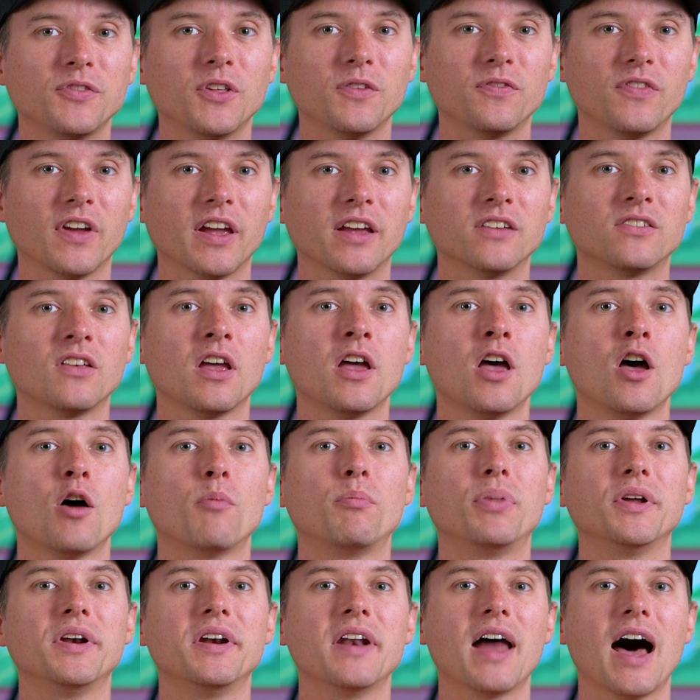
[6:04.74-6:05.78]
the face,
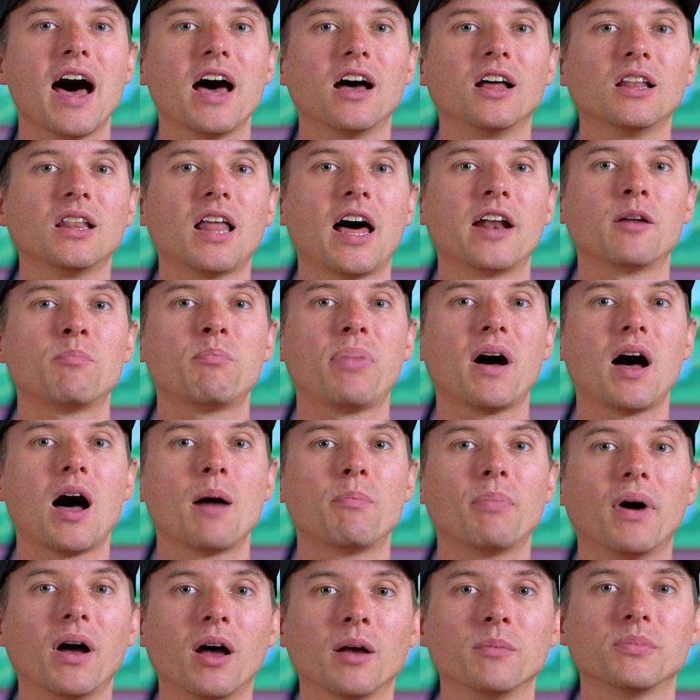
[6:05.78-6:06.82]
but not a lot of
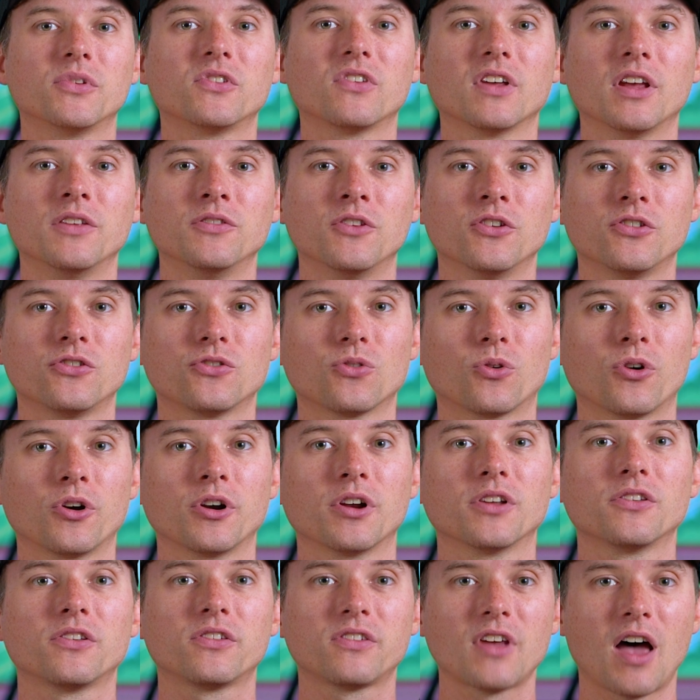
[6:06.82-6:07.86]
pop-ups in the
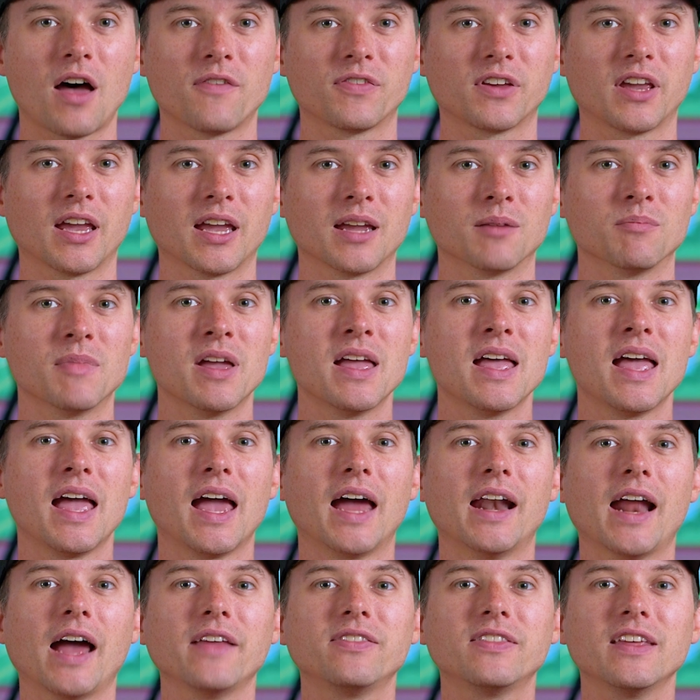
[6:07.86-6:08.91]
short, soft game.
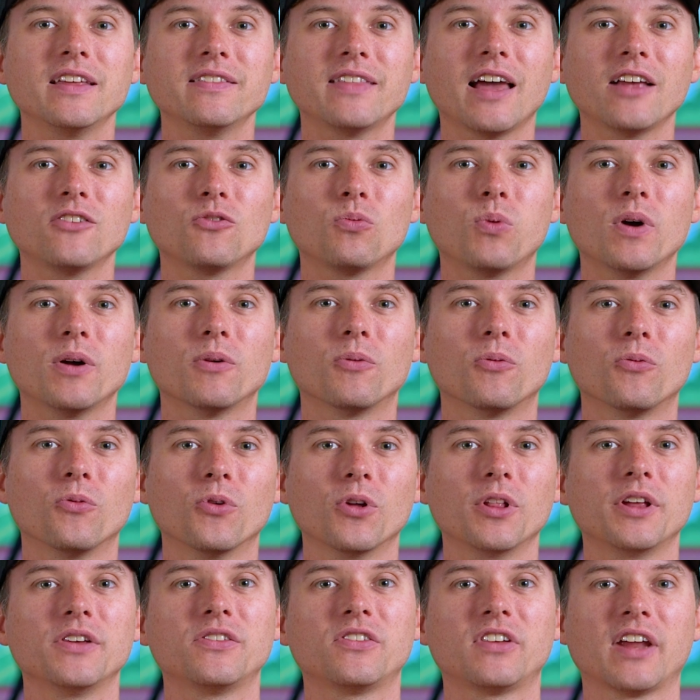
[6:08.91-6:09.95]
And I think that's what
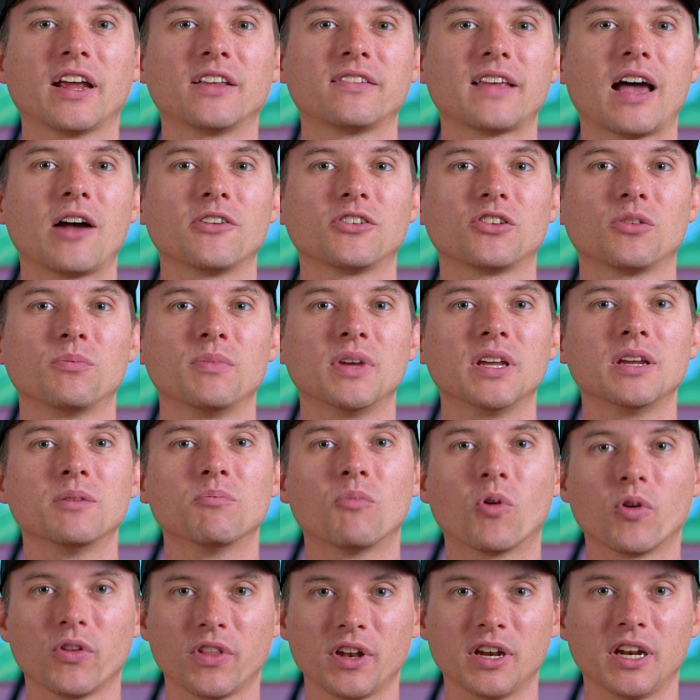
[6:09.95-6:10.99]
really stands out to me
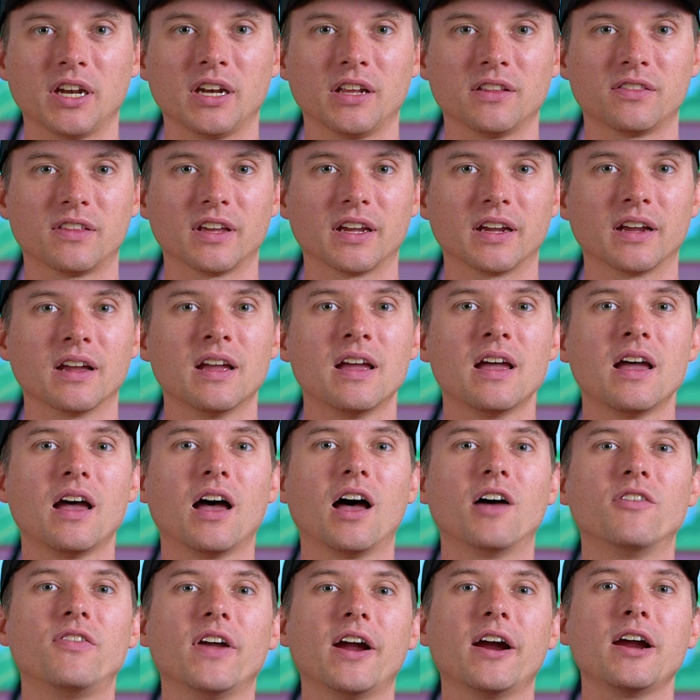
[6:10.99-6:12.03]
more than anything.
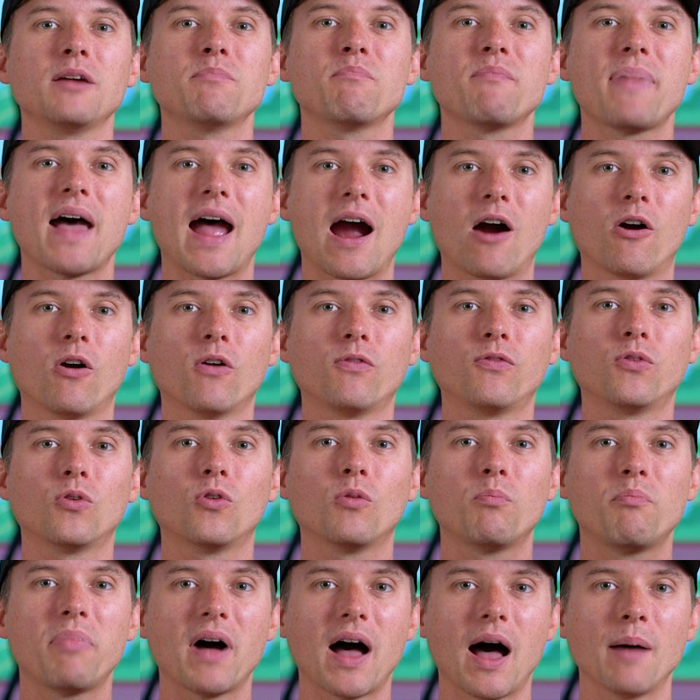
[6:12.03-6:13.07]
A very powerful,
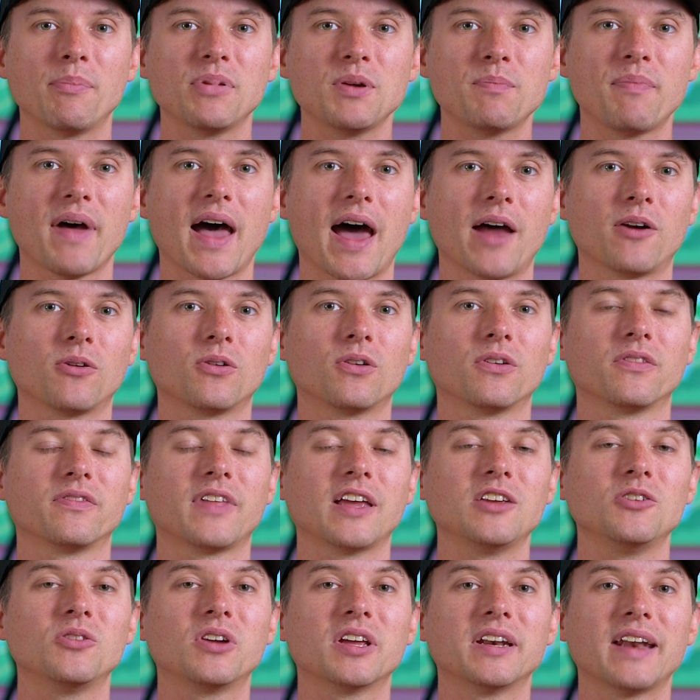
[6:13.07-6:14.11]
poppy paddle
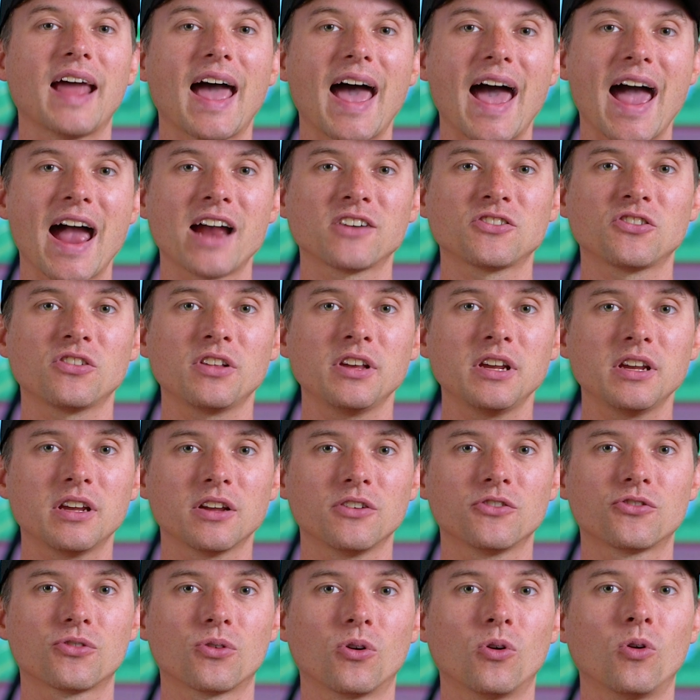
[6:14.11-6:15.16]
that you can actually
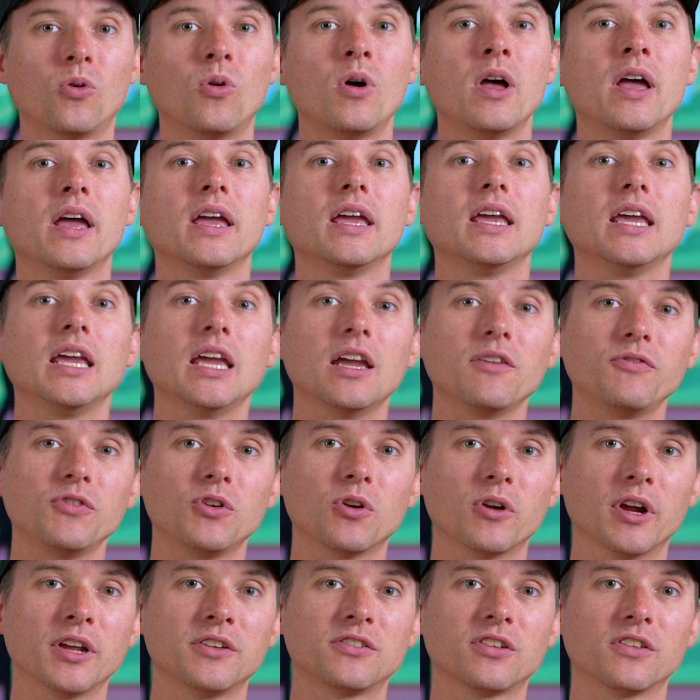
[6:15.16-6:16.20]
control if
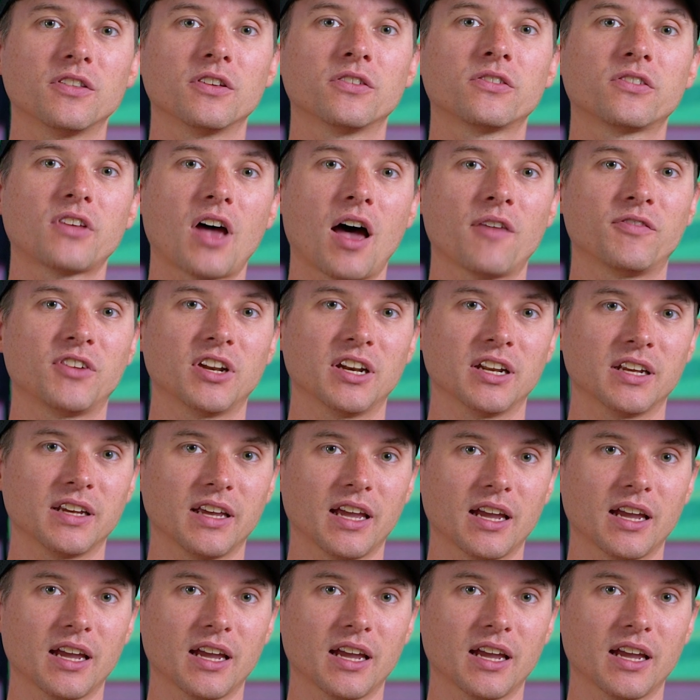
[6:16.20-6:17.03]
you're into the soft hitting